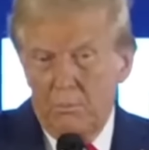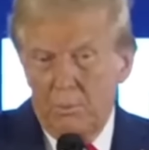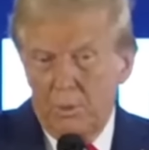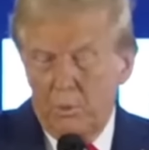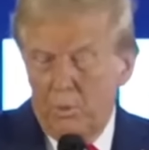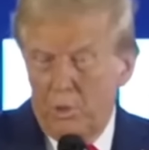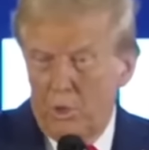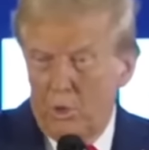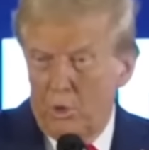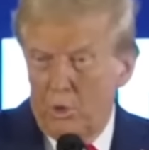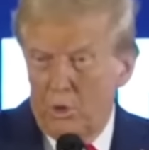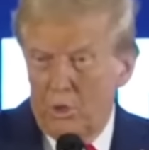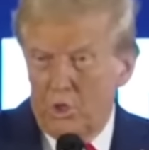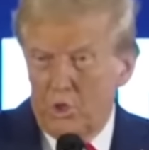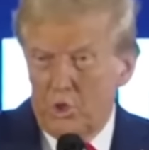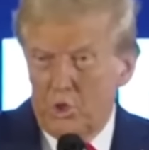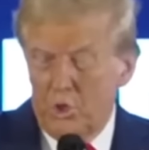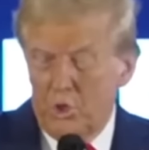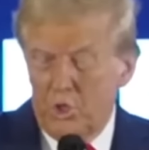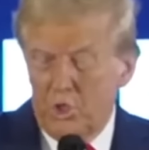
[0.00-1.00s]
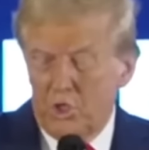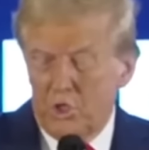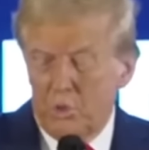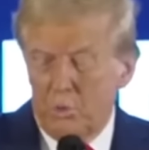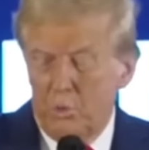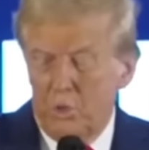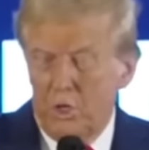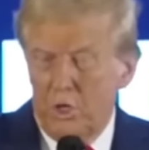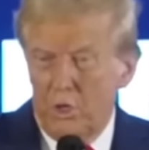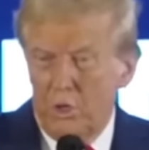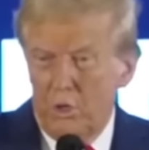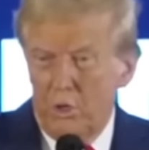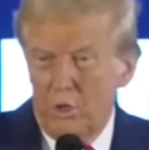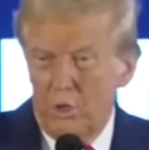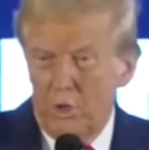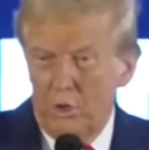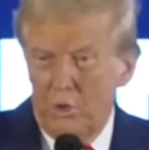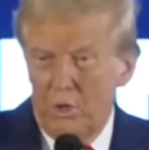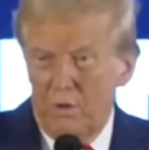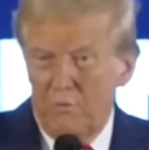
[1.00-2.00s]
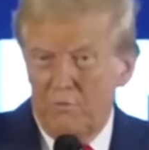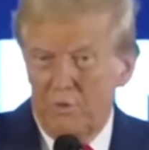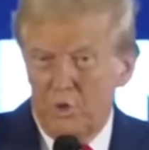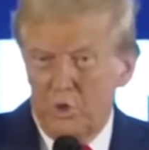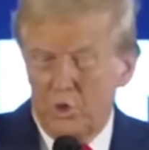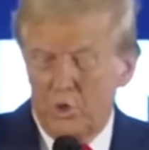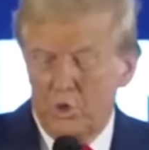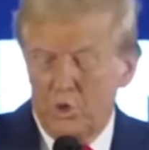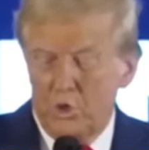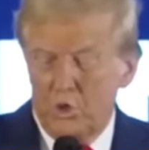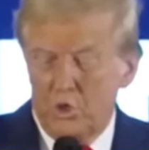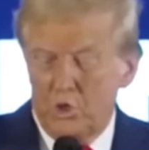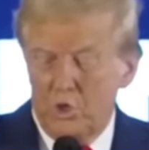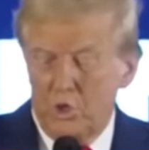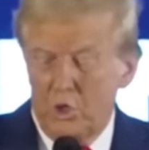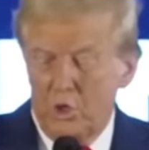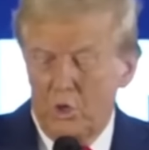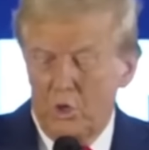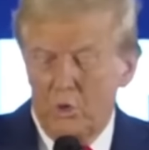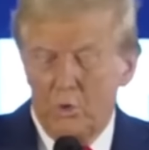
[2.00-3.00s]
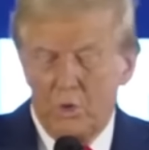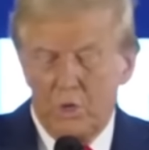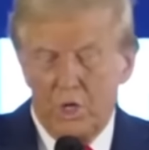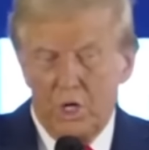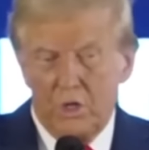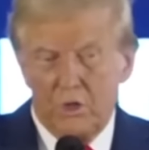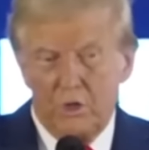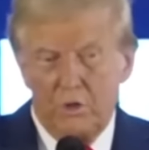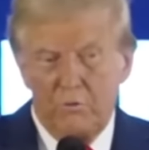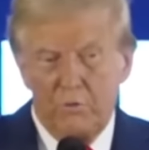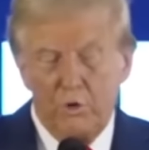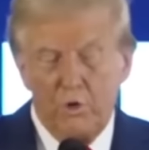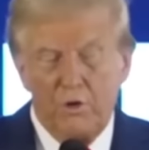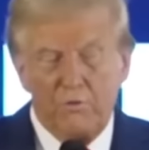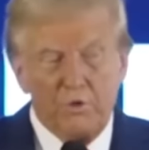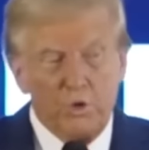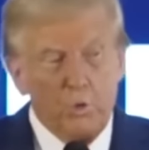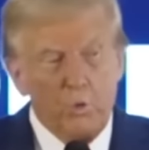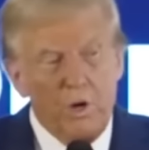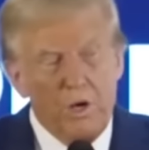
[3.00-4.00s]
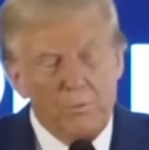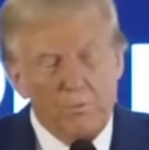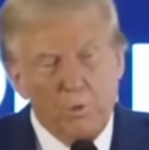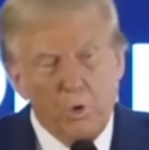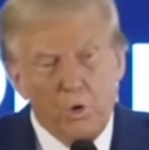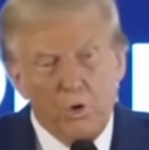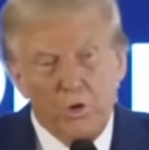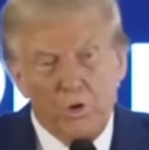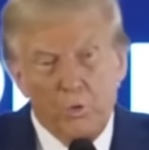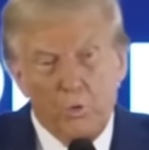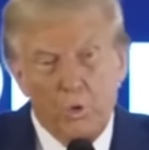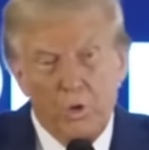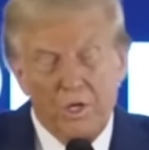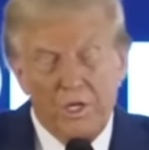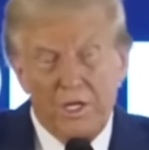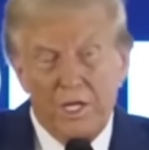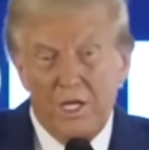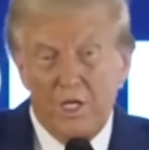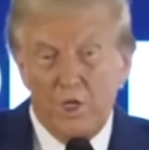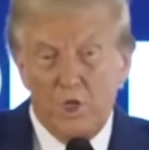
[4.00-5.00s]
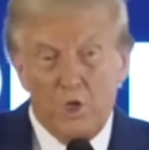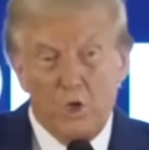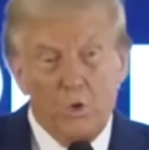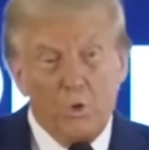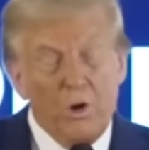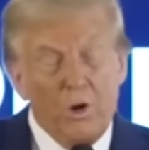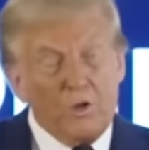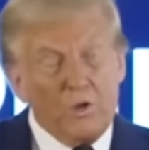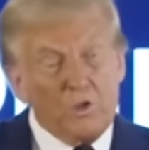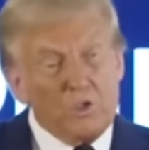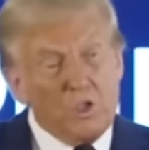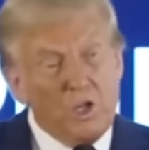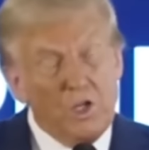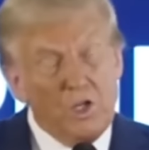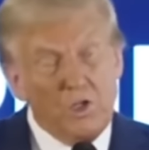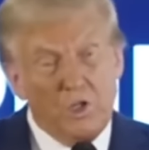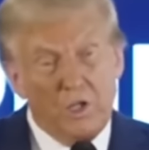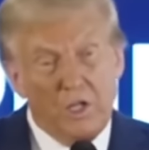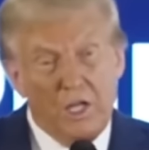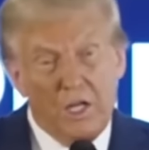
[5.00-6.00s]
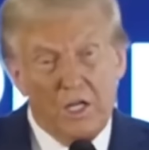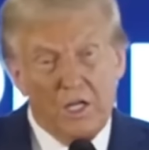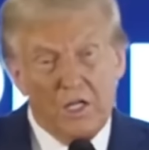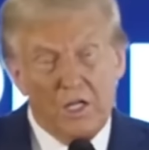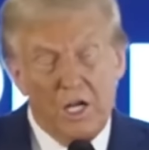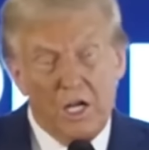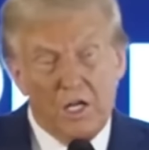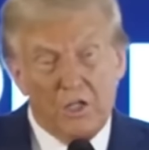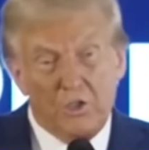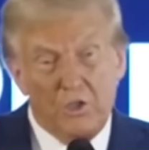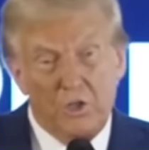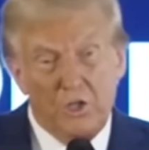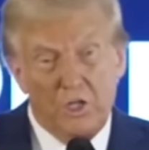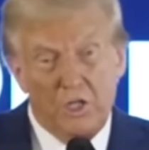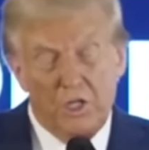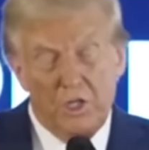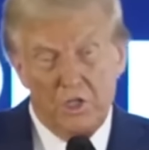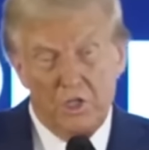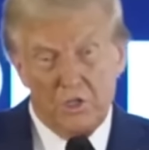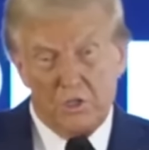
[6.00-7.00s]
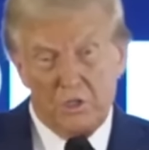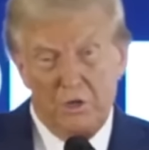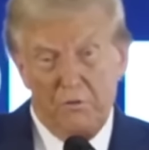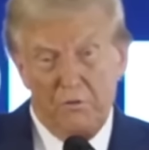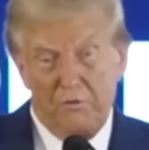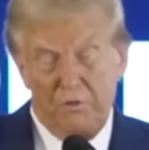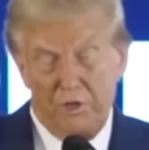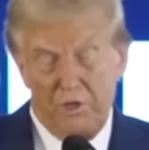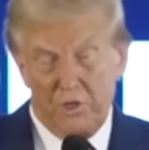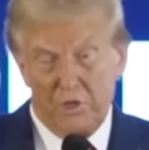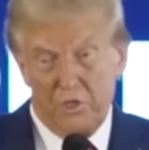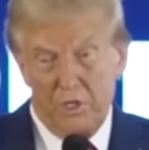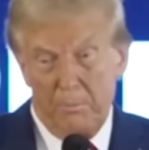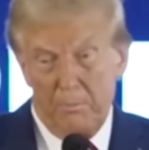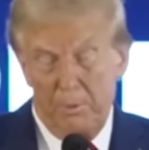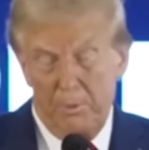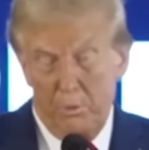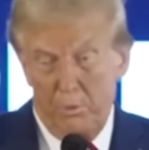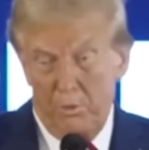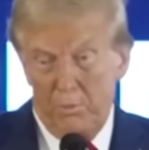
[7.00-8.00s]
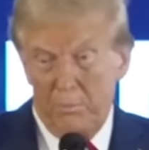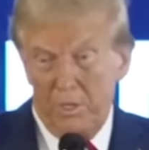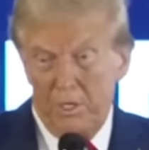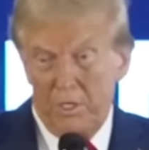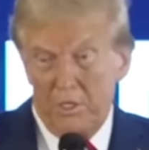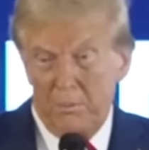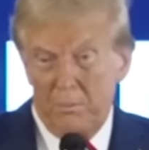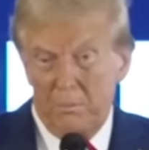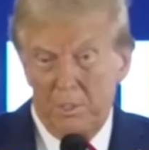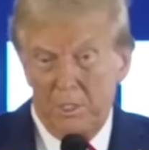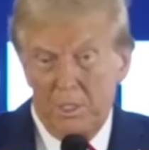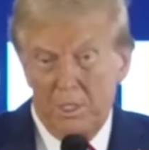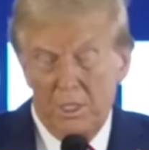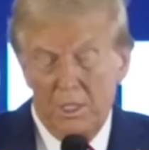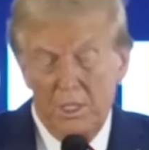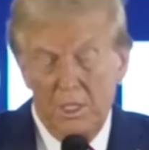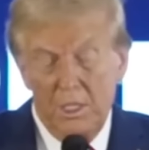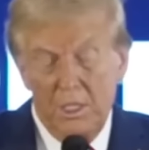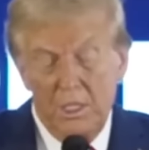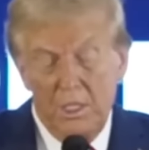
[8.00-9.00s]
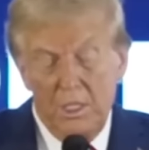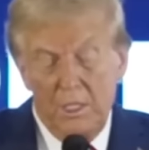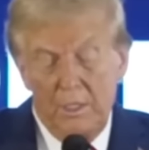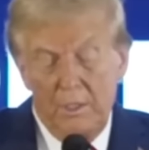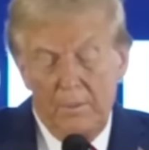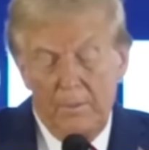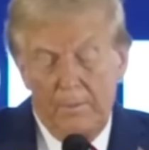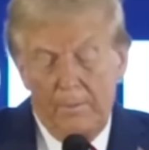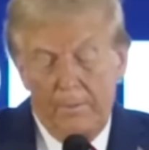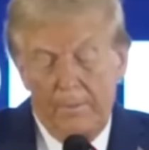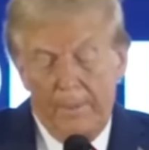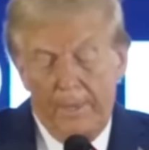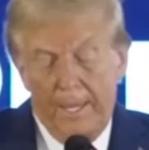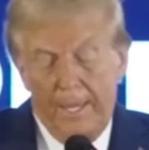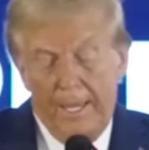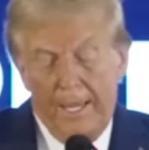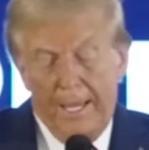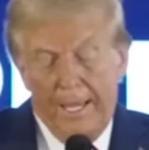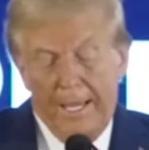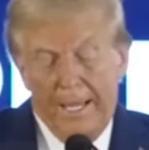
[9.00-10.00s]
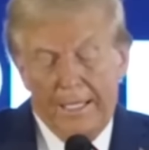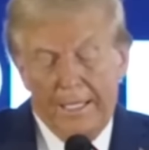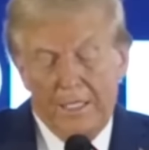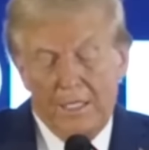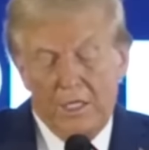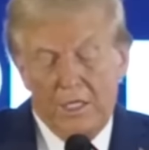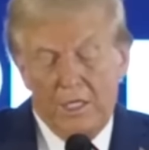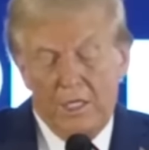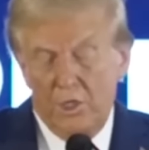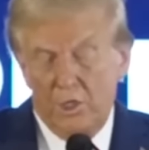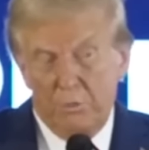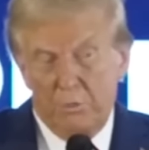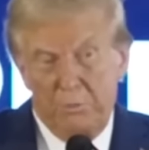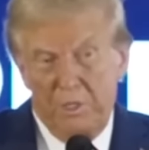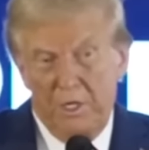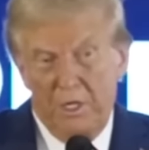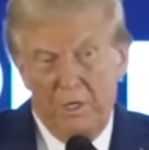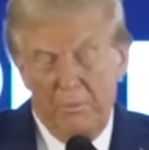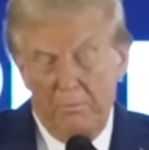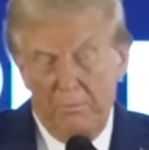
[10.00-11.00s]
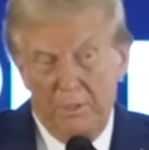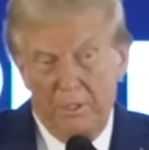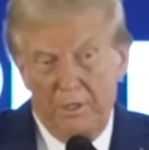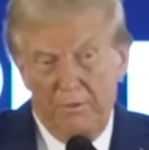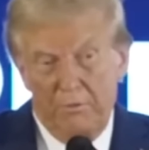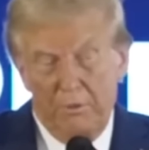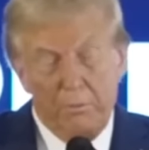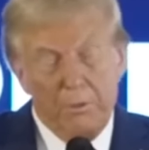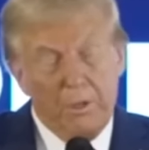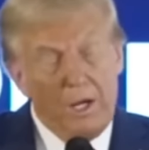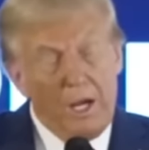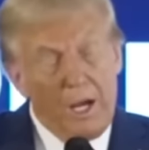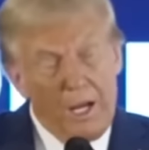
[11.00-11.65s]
But we call it choice, where you have your choice. You go to a doctor. If you have to wait more than one day, you go outside, you get a doctor, you get yourself fixed up, and we pay the bill. And it's been unbelievable.